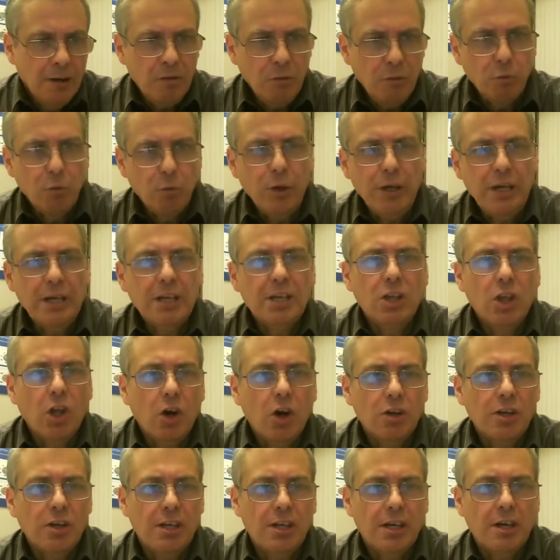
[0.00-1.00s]
we at
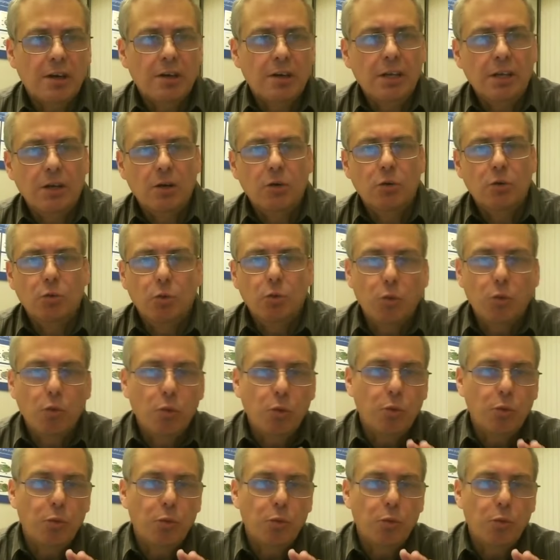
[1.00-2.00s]
Nokia,
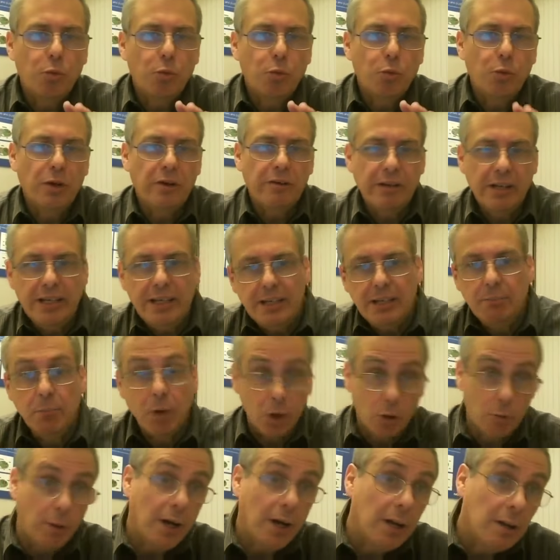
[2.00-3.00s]
we're a
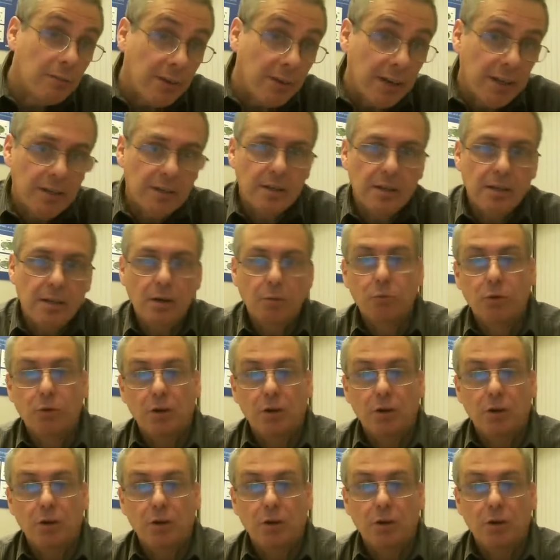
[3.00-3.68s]
leading mobile vendor,